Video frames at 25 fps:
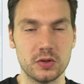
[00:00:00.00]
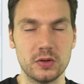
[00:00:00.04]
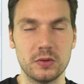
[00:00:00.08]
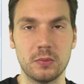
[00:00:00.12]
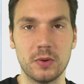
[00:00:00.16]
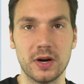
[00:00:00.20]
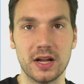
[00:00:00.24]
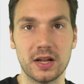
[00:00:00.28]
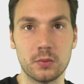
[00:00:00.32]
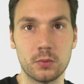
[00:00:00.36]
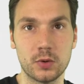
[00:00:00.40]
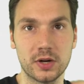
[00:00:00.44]

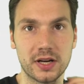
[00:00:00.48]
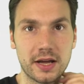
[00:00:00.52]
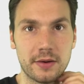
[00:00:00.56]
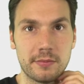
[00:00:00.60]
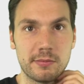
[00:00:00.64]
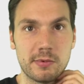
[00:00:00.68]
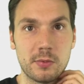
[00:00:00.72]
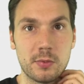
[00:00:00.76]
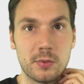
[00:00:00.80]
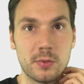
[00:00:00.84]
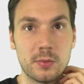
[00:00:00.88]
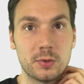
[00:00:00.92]
well, whatever
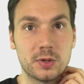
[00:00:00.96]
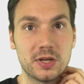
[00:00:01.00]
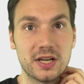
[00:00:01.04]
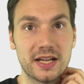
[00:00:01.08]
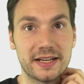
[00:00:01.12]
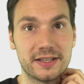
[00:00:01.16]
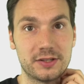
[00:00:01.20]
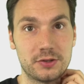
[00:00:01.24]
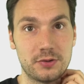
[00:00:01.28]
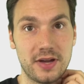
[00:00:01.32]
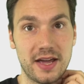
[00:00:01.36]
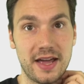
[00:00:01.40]
we would
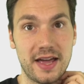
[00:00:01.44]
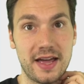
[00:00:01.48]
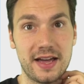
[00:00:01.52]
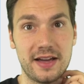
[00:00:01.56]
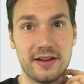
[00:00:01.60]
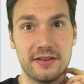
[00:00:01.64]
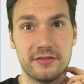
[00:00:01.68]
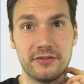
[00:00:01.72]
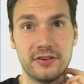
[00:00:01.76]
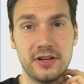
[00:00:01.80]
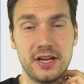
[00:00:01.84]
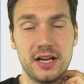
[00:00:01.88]
like to
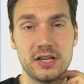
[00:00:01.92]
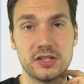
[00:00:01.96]
have.